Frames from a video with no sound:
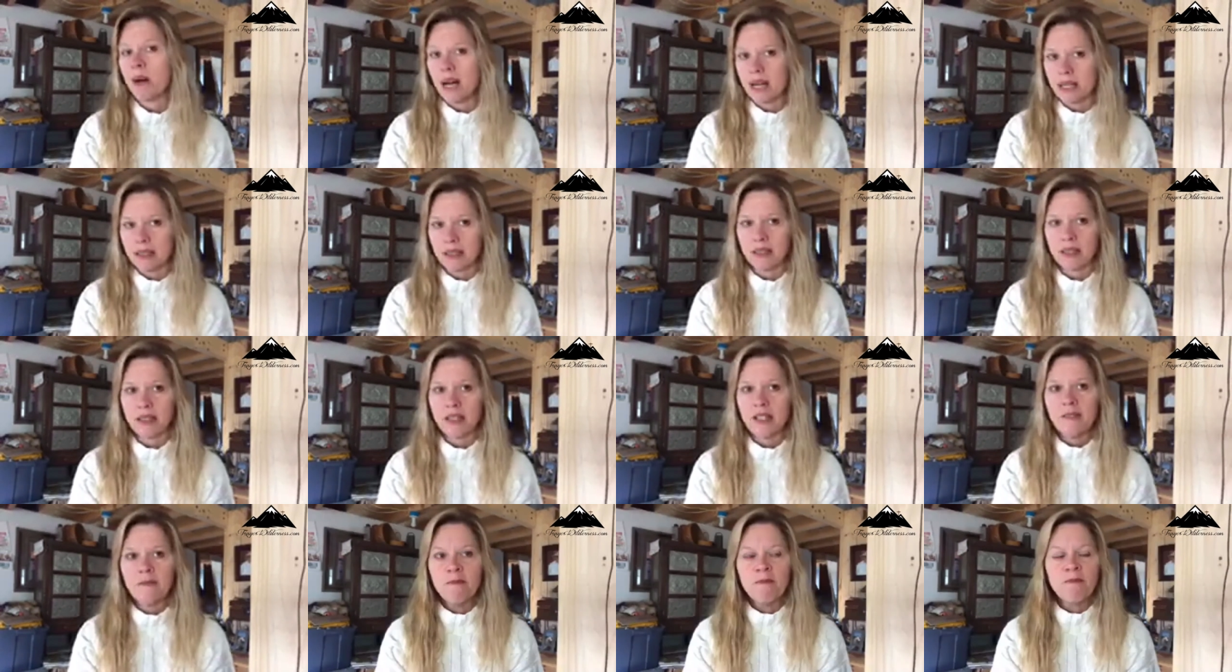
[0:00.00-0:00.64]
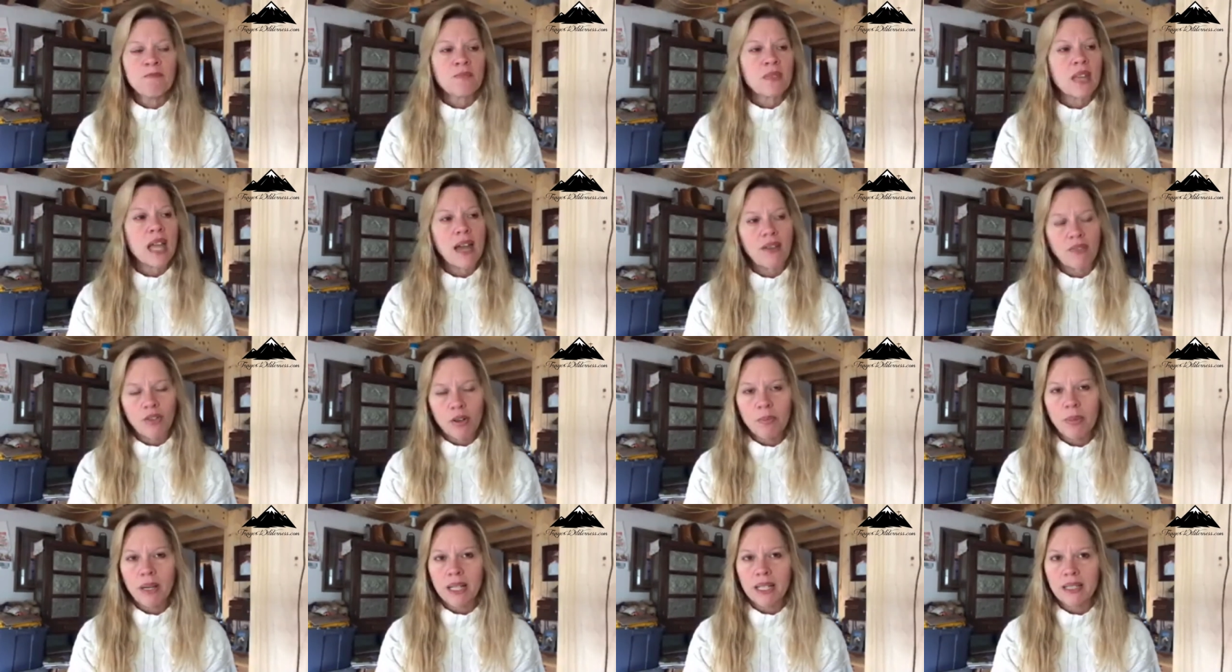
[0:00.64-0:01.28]
But
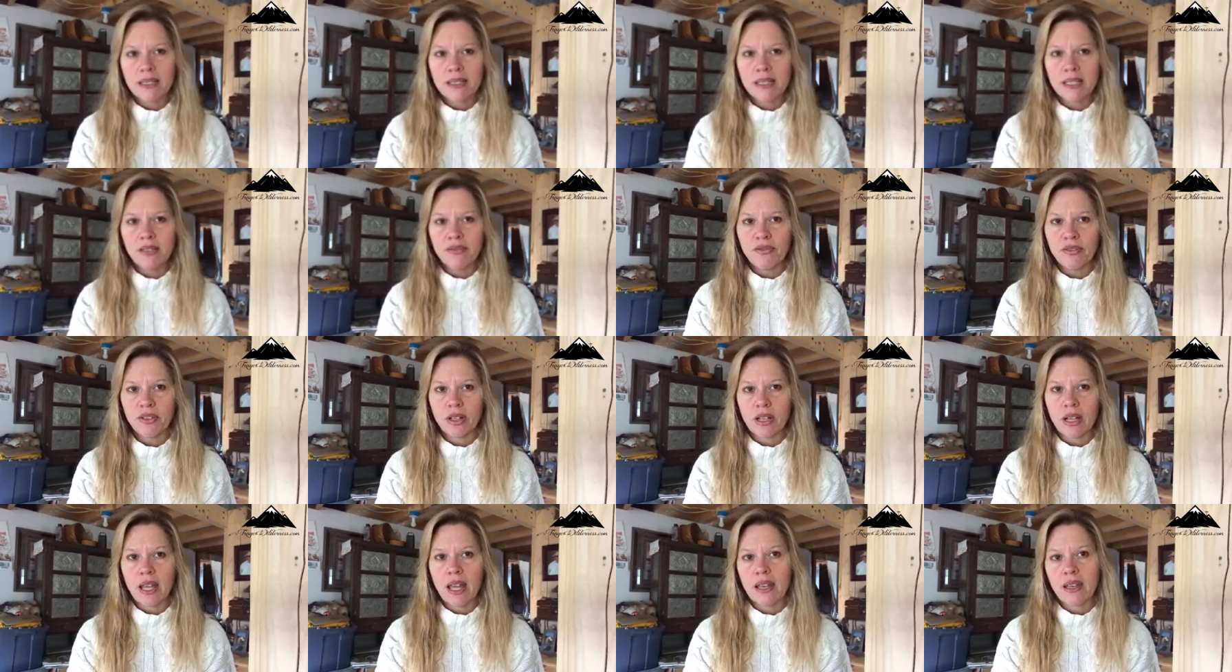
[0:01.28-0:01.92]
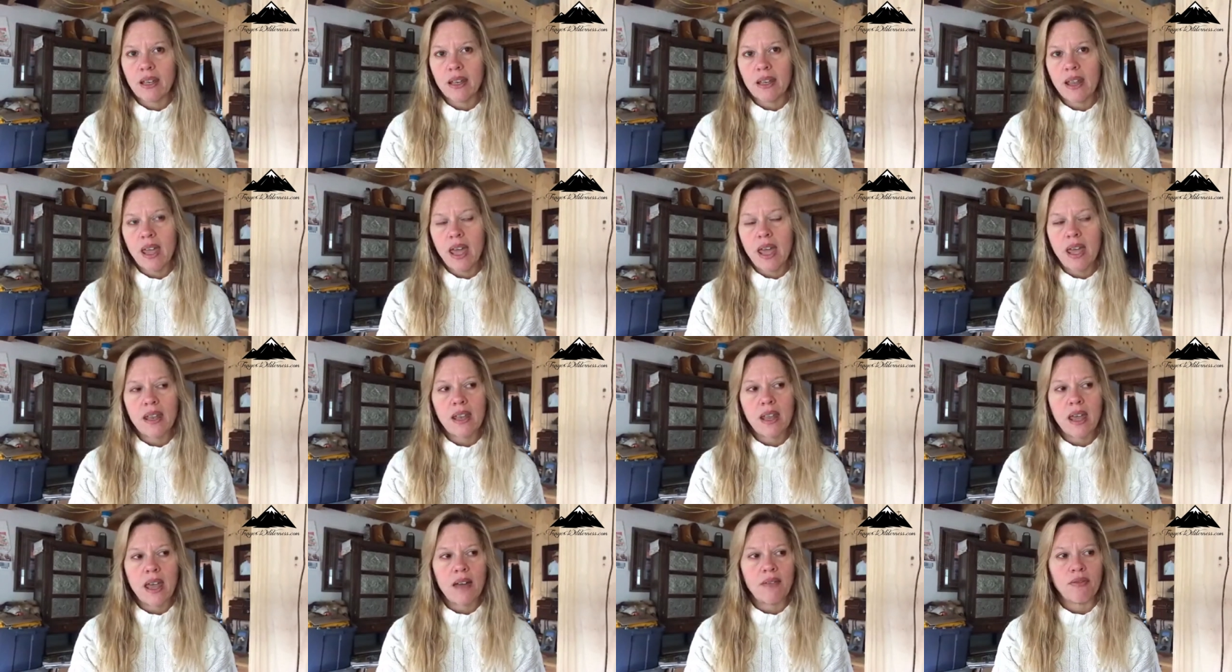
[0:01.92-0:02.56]
everybody's different and
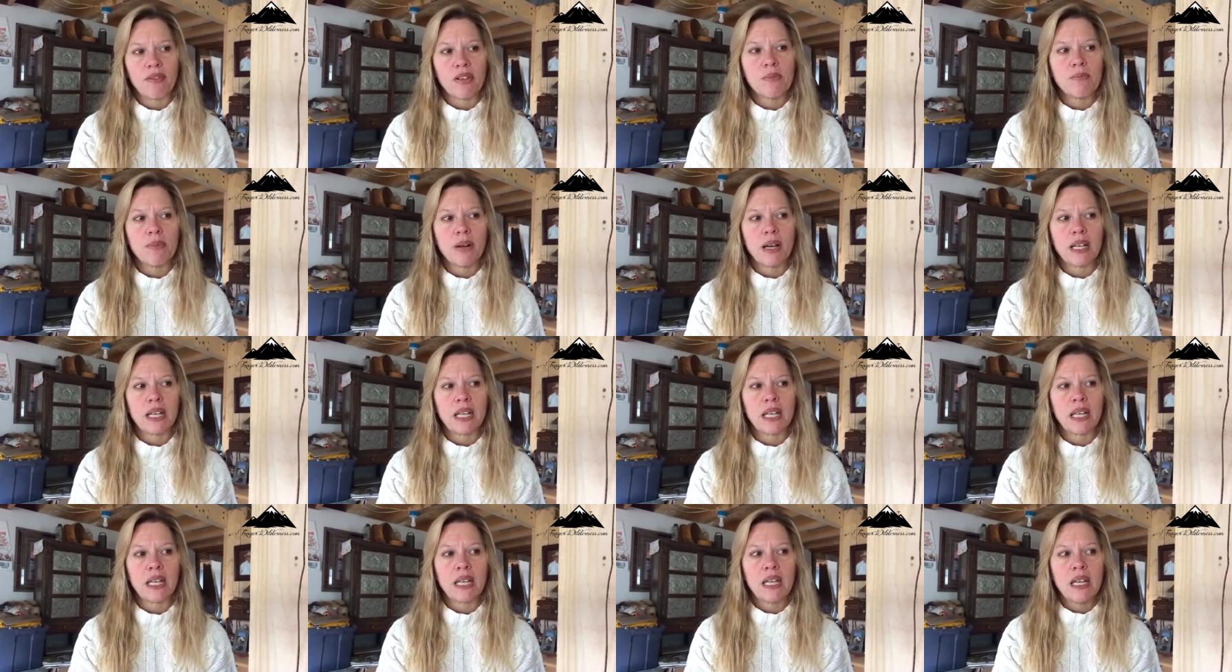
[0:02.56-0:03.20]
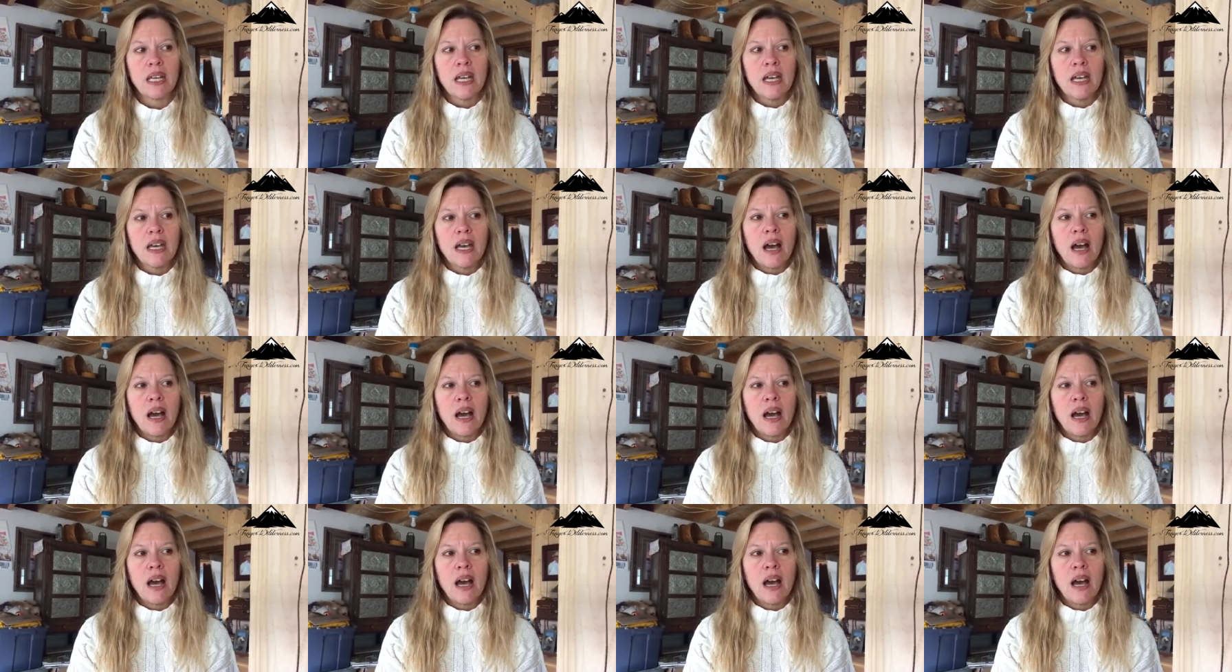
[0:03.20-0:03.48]
and everybody